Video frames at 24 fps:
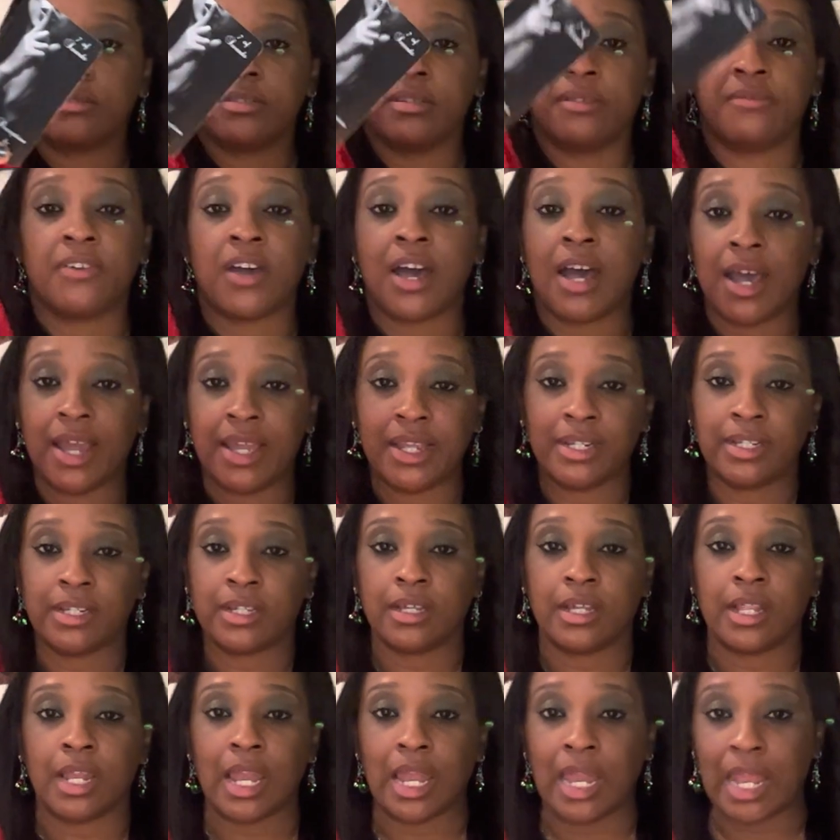divine
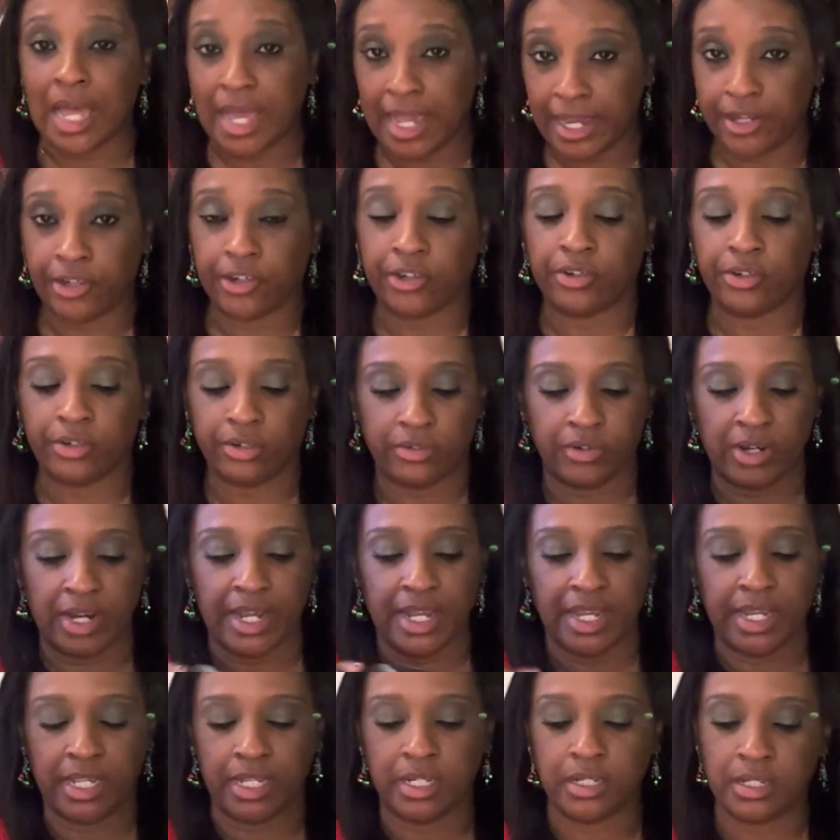liar,
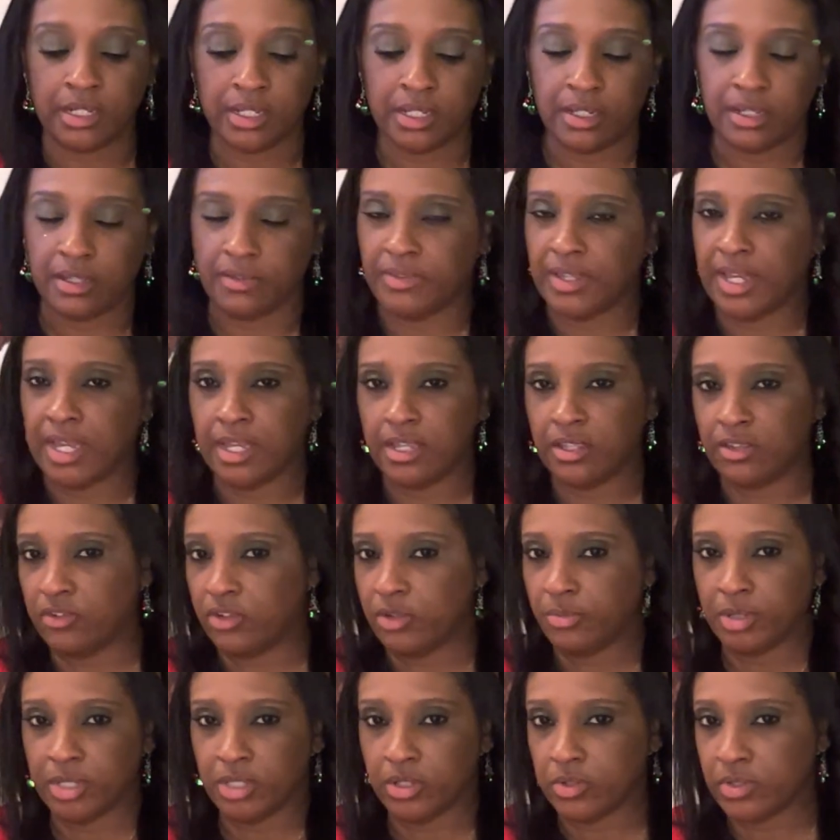right? If that, you
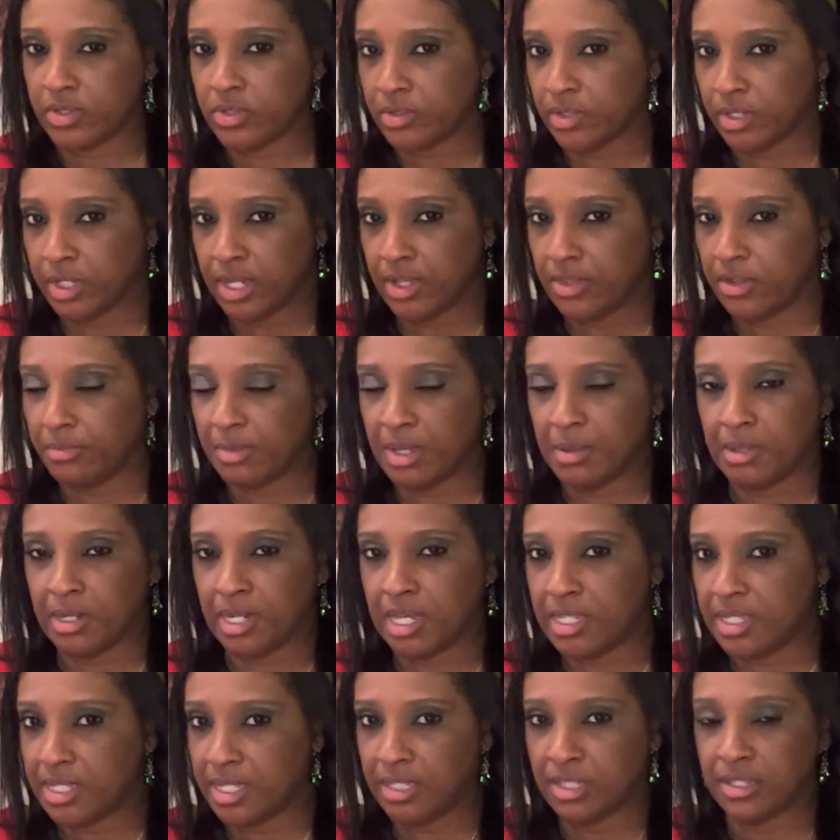can put those 2 together, maybe not.
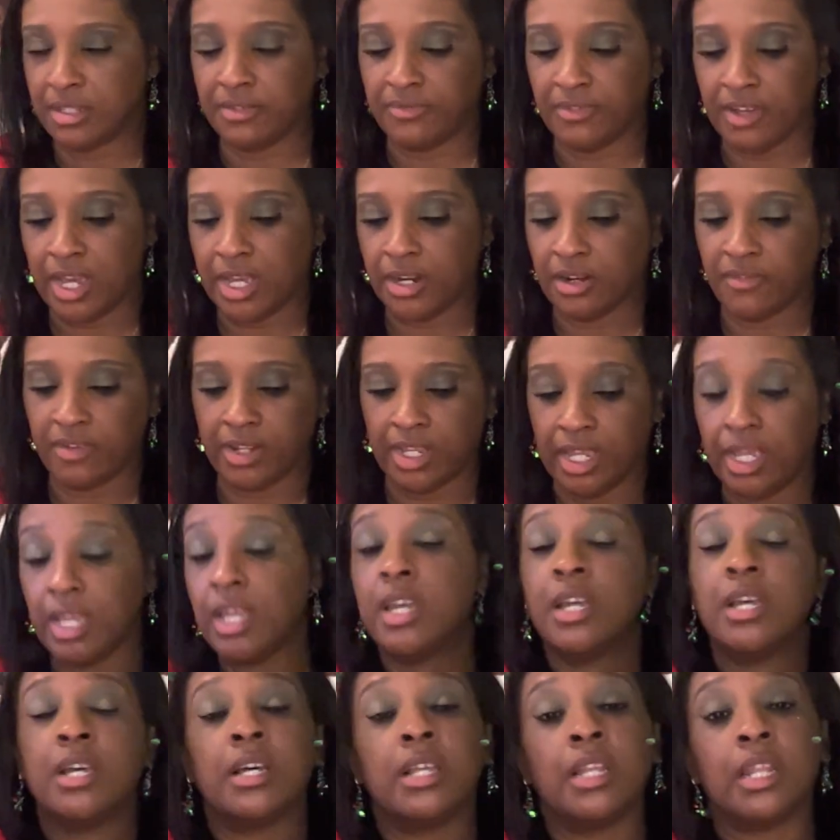Let's take the divine over there.
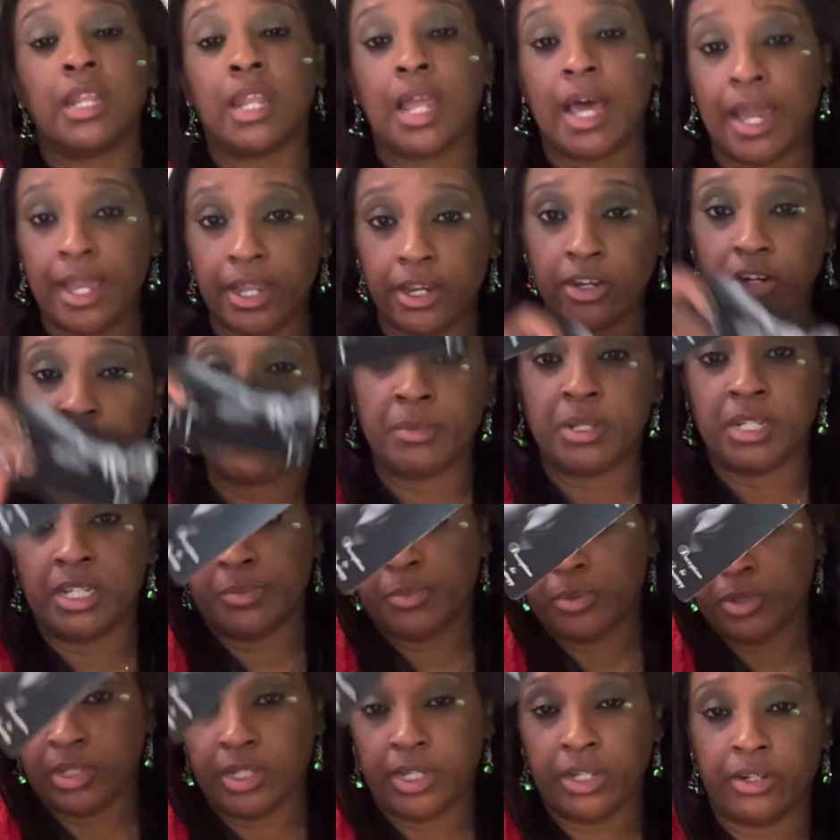Liar,
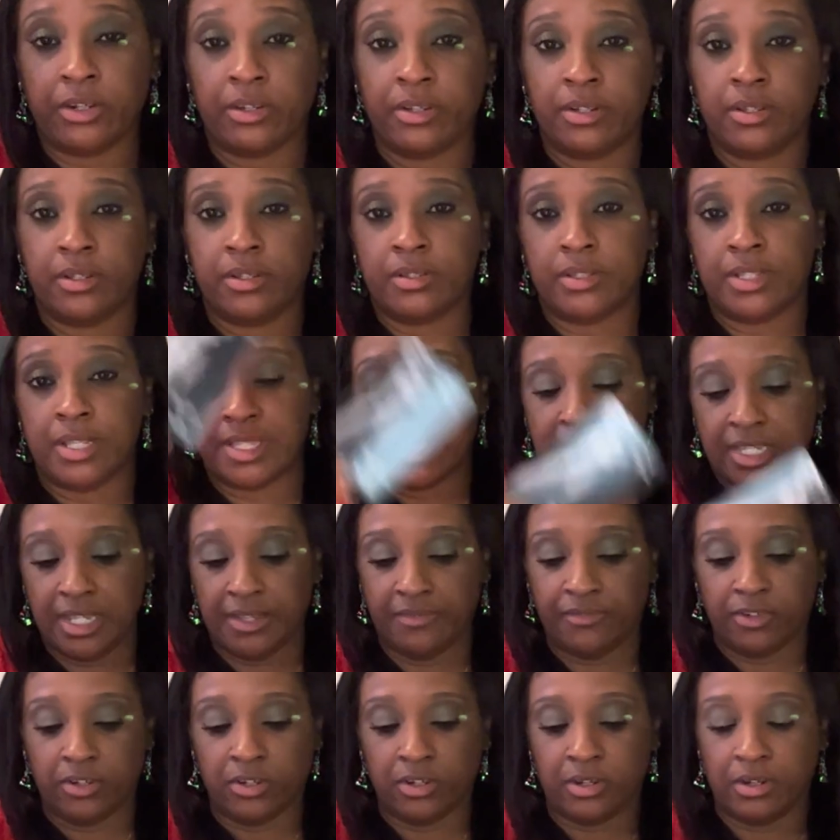manipulator,
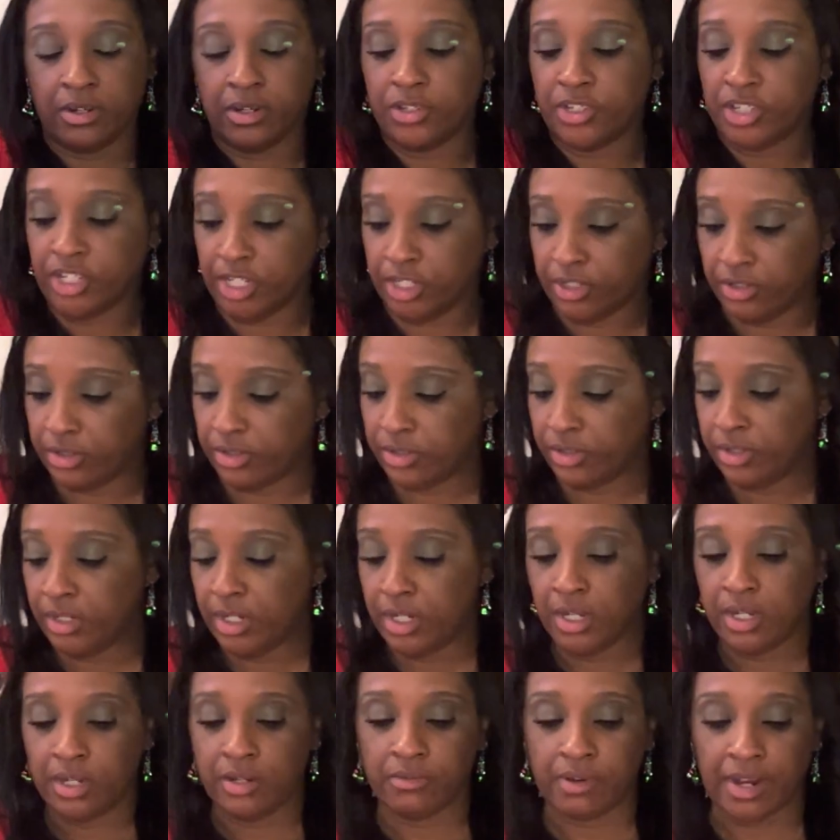deceiver, cheater,
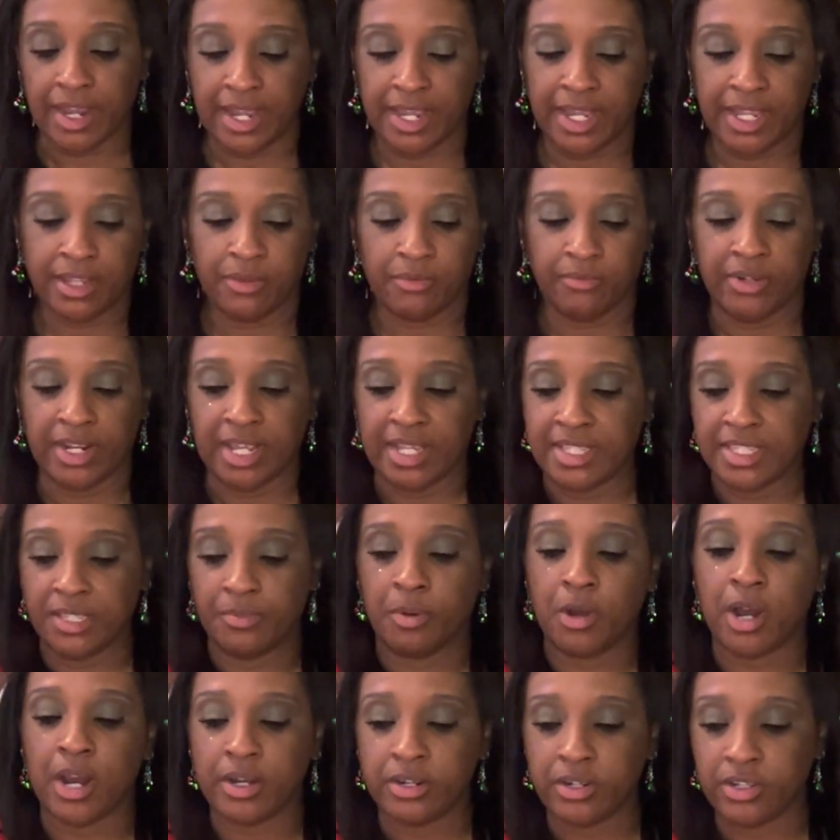right? Next to
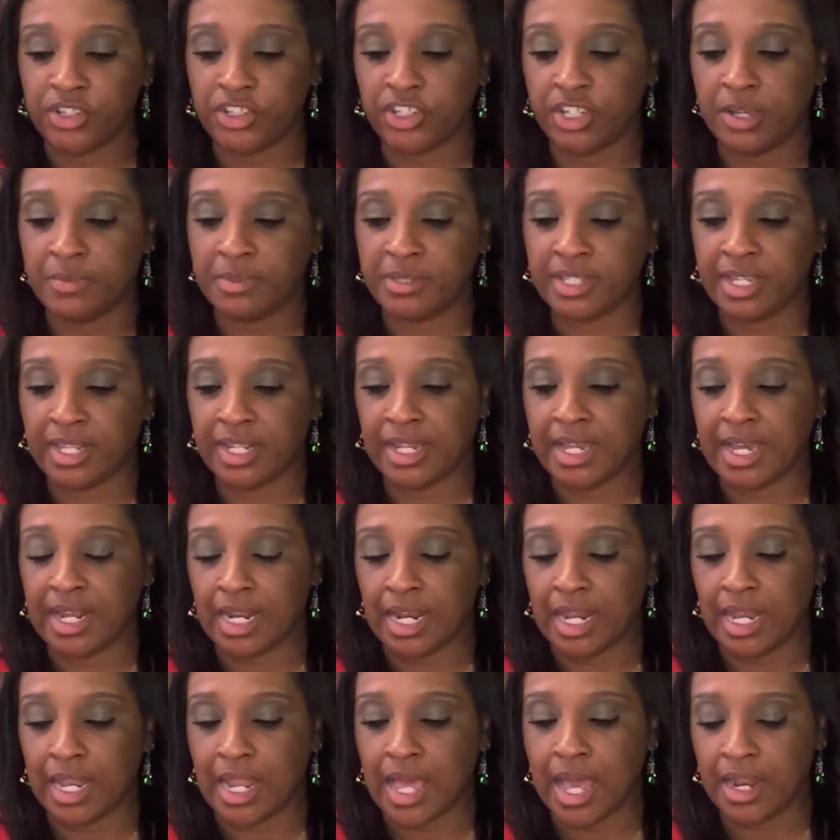partnerships, yeah, they
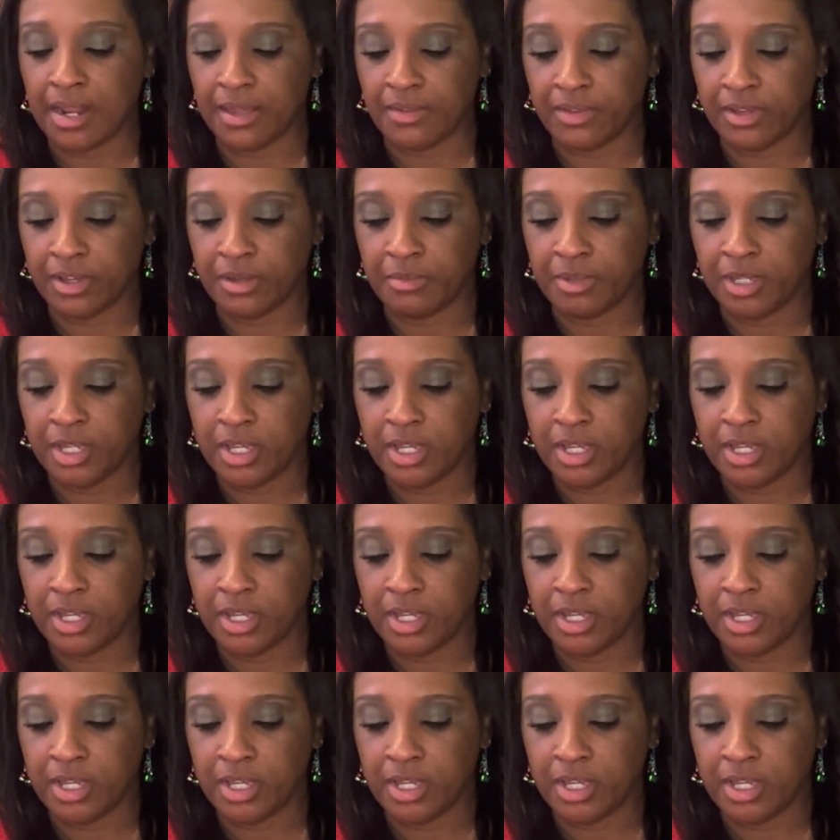got a lot of them.